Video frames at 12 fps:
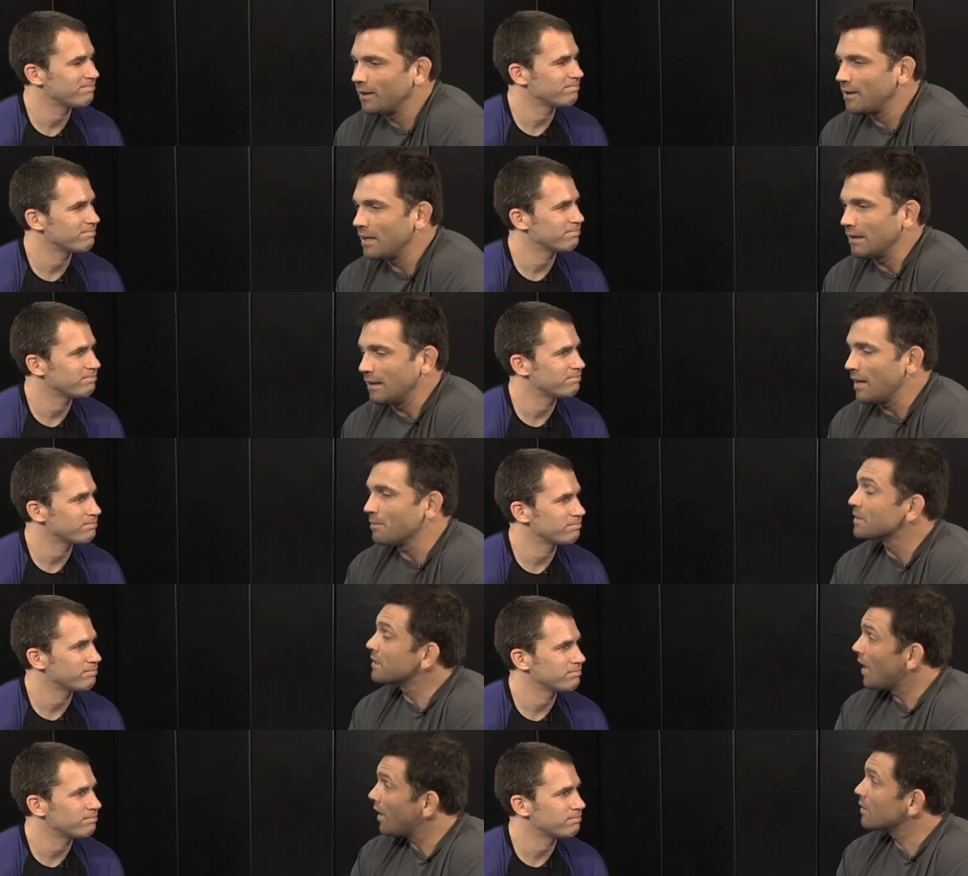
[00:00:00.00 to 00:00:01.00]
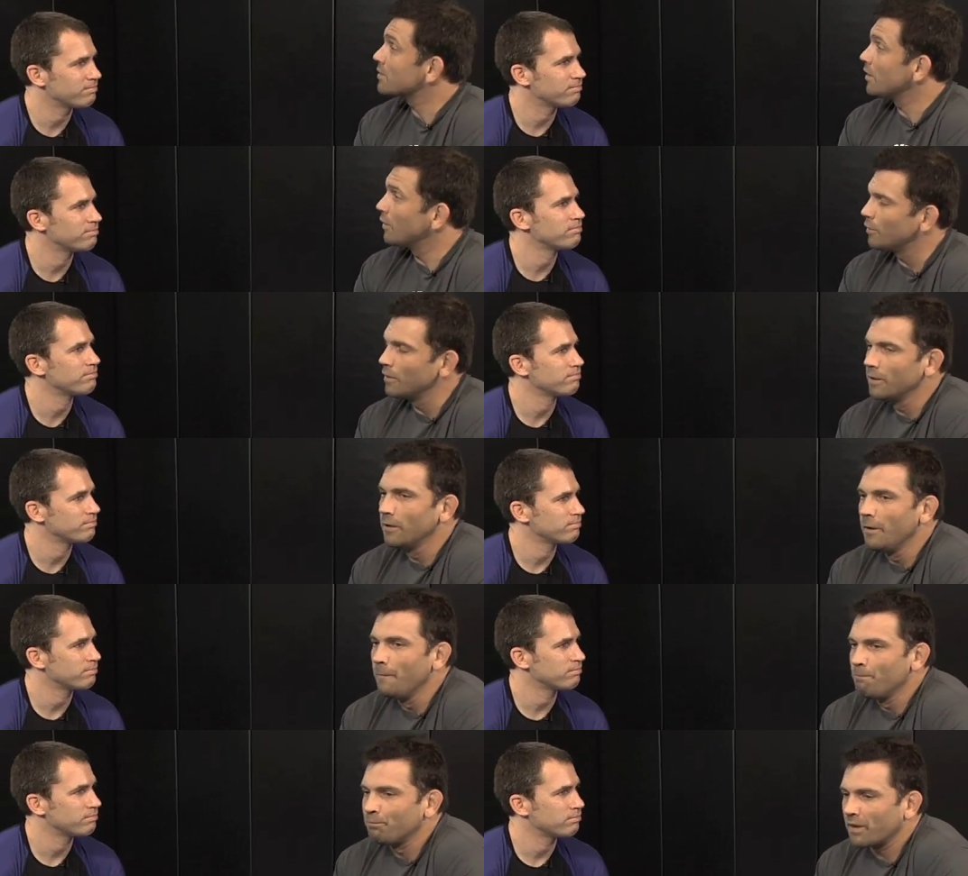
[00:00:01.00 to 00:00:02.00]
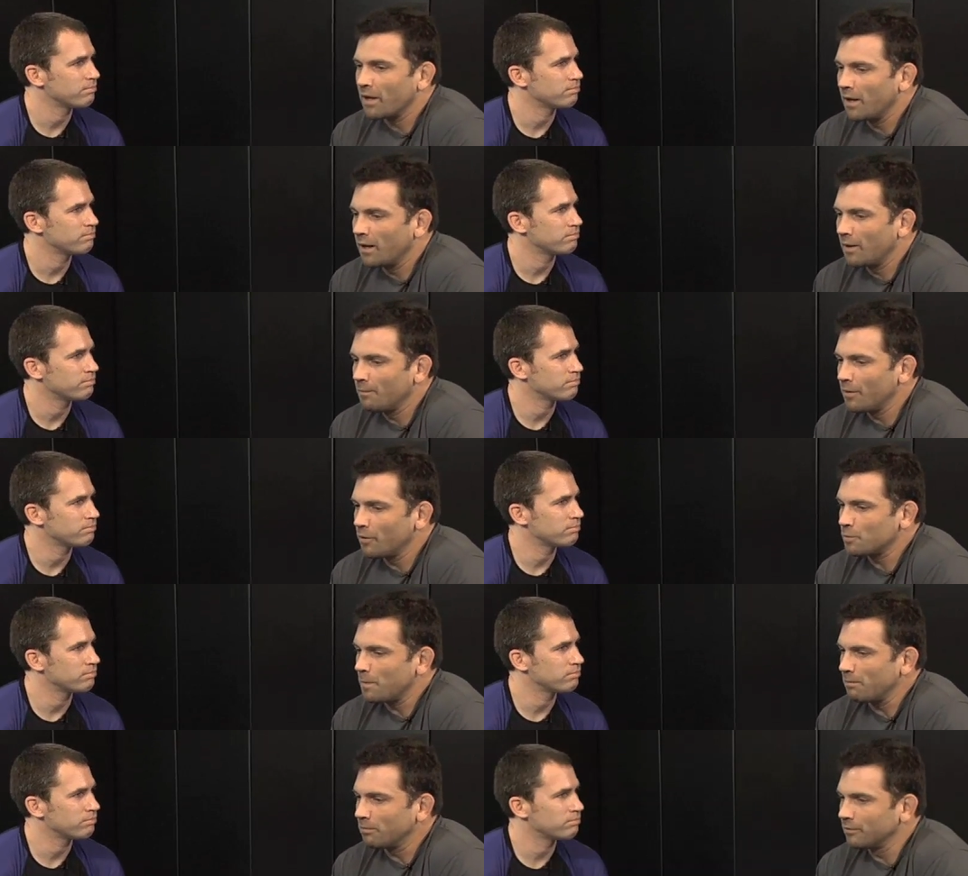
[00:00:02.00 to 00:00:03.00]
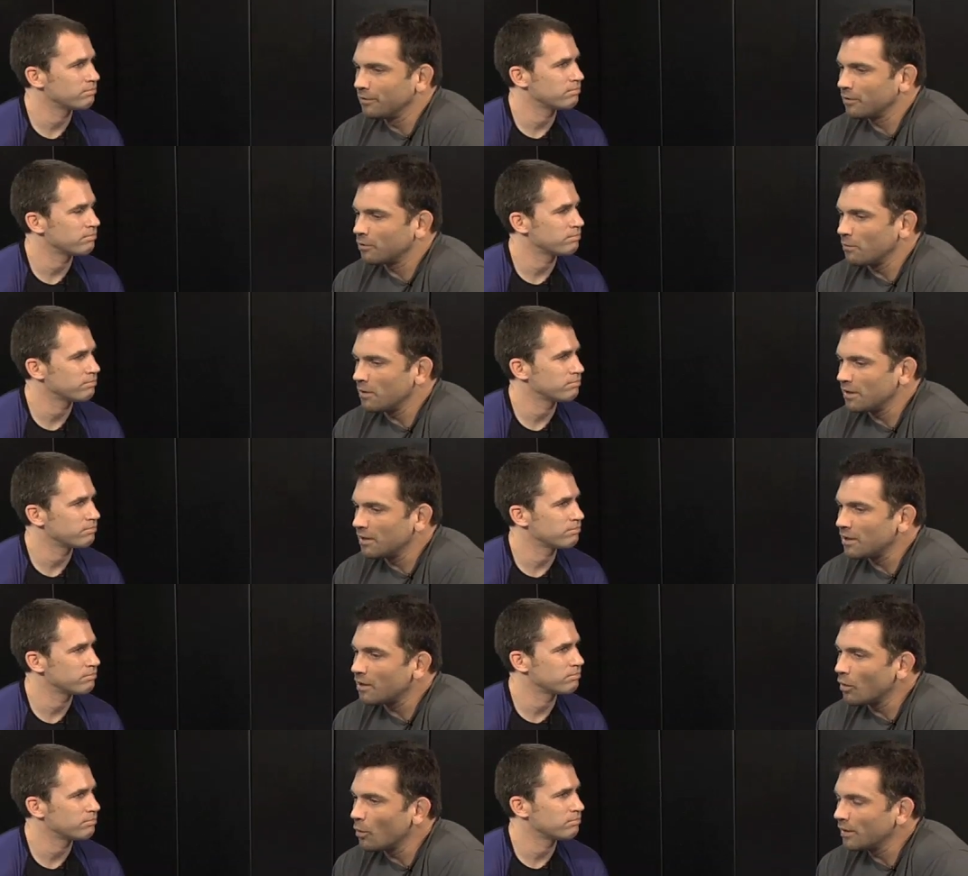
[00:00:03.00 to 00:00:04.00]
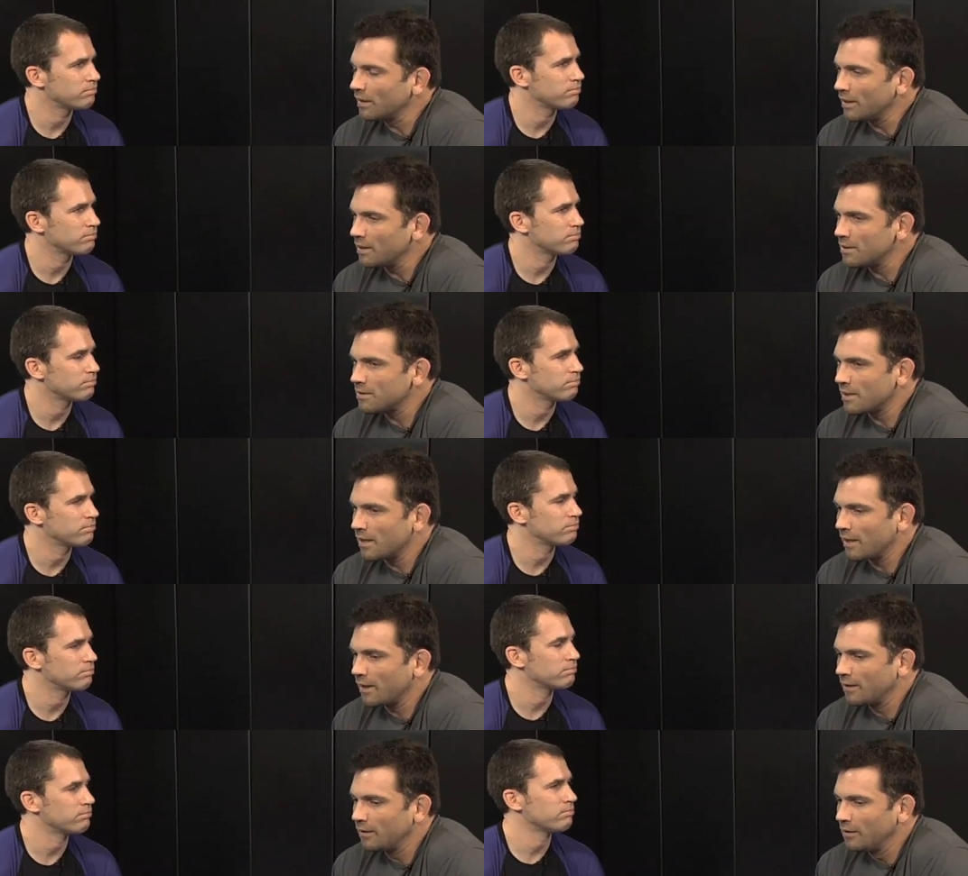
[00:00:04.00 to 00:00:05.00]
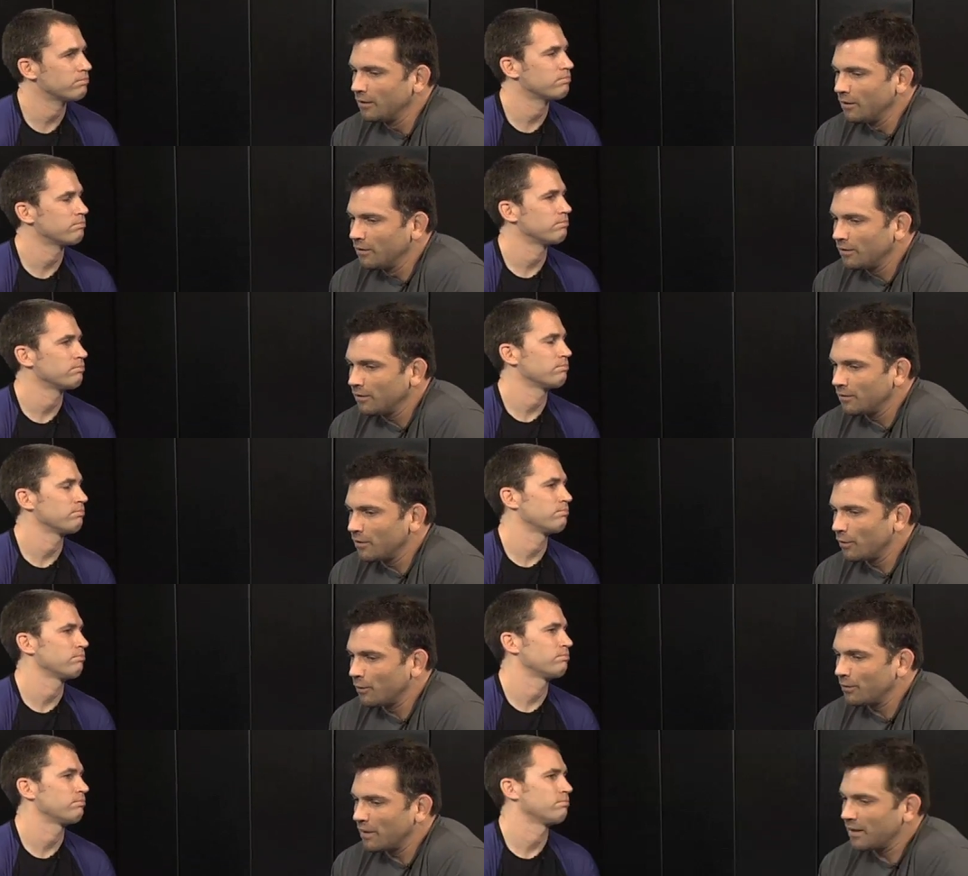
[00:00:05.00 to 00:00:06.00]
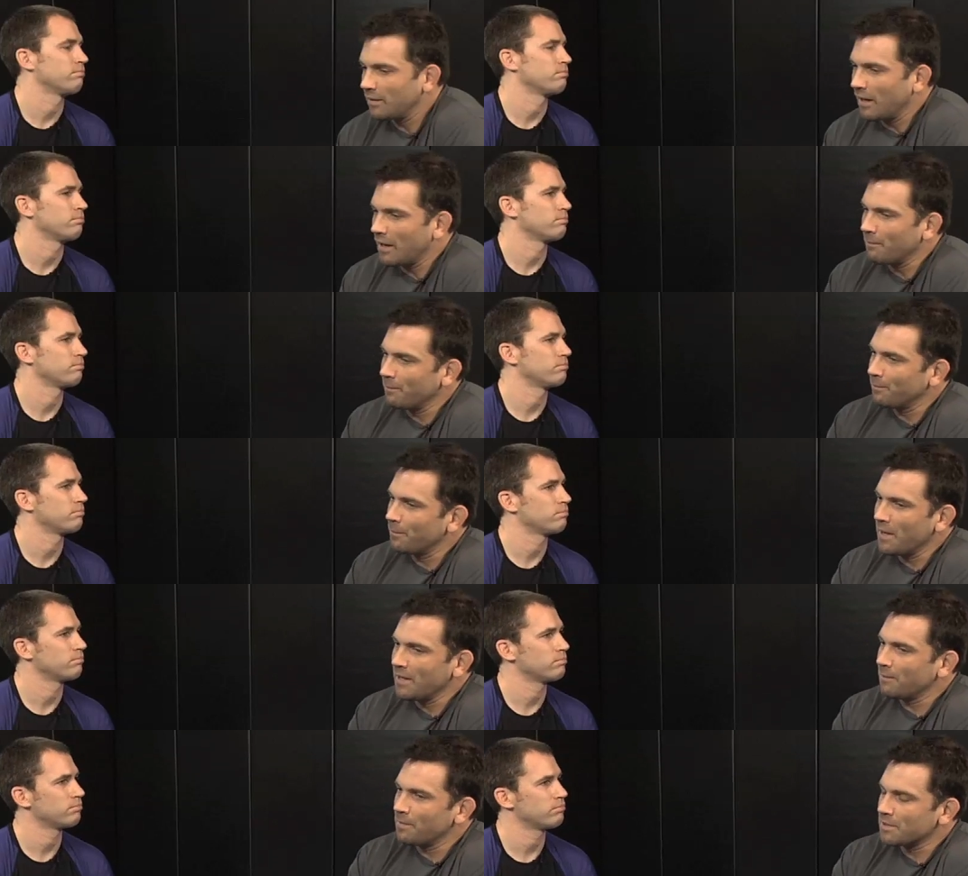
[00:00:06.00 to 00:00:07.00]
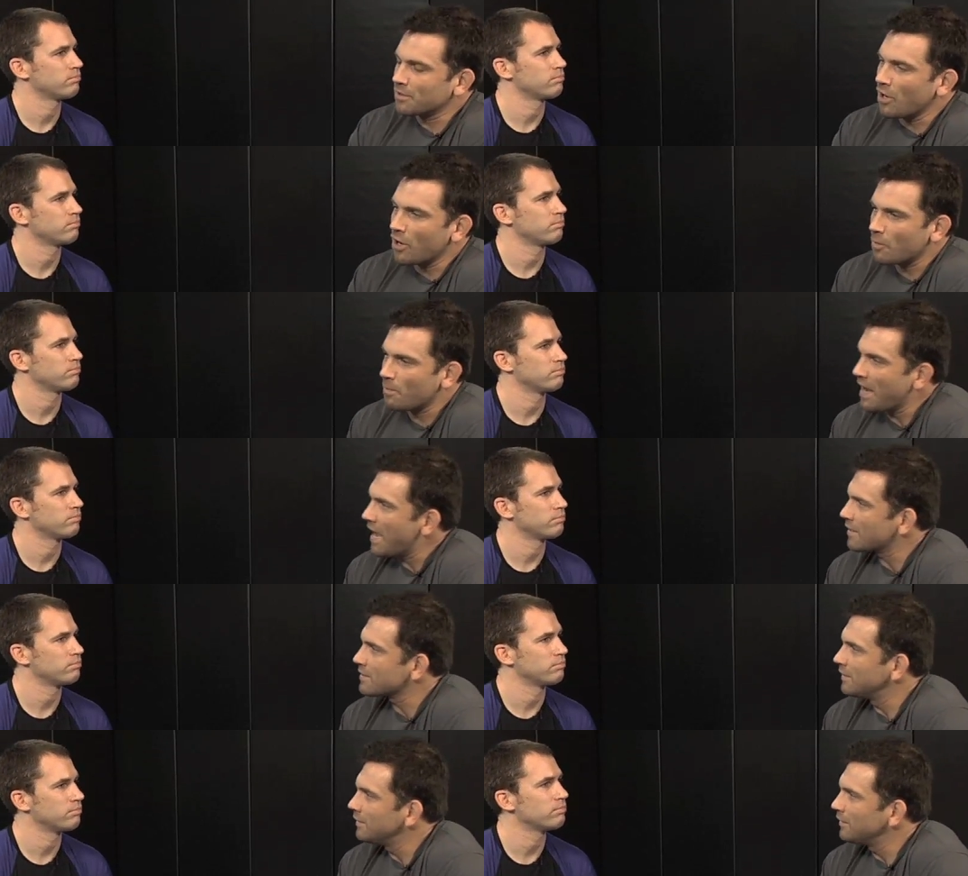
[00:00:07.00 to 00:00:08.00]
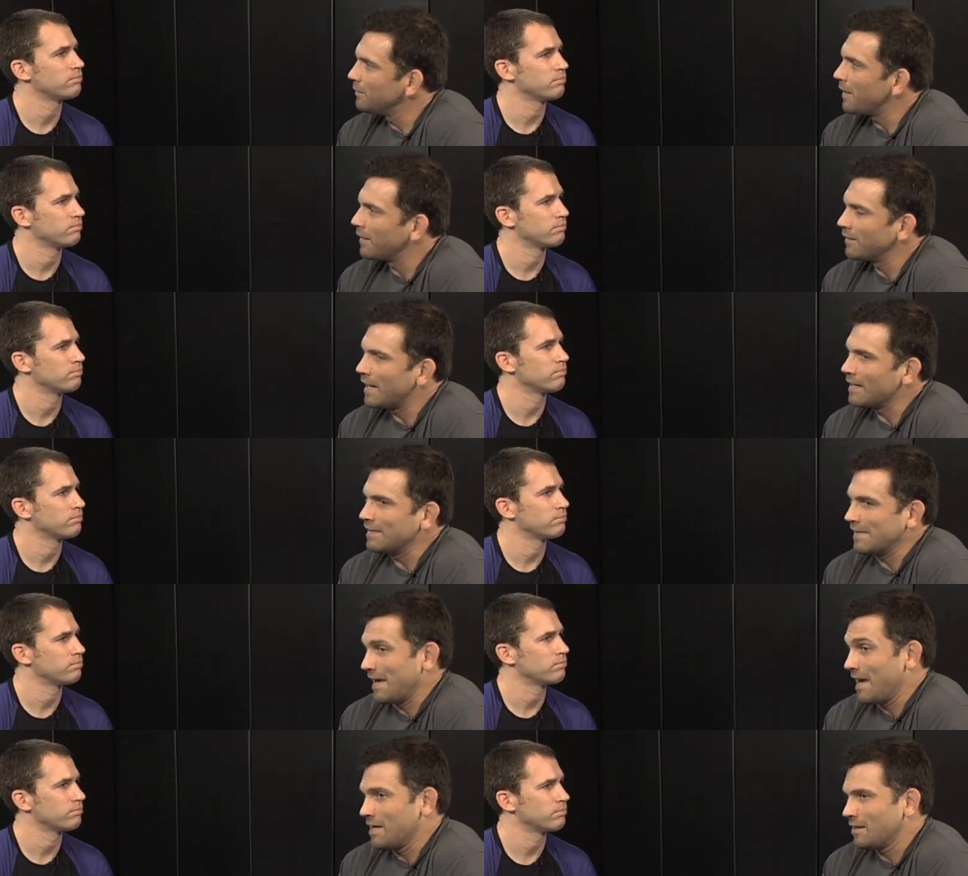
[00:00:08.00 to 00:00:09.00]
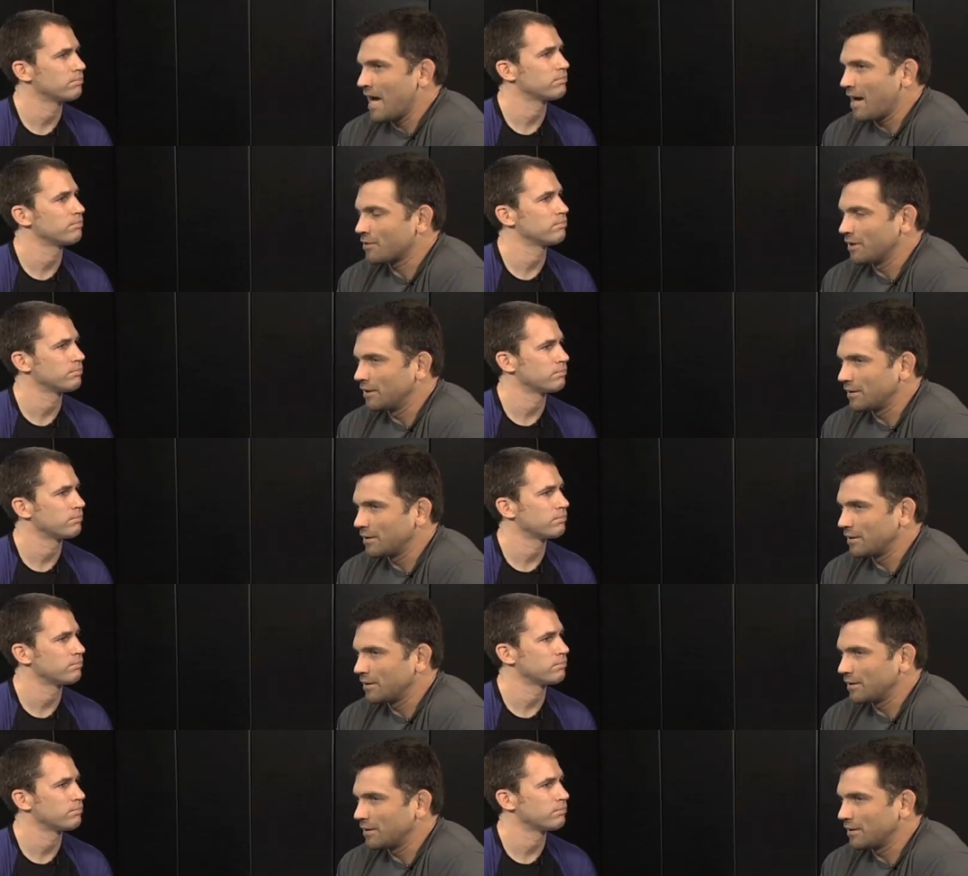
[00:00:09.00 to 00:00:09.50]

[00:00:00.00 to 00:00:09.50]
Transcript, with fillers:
Speaker 1: it, it, the name stuck. So um, those people in the community that know what it is, uh, know that it, I made up this guard by accident in about ninety-eight, actually.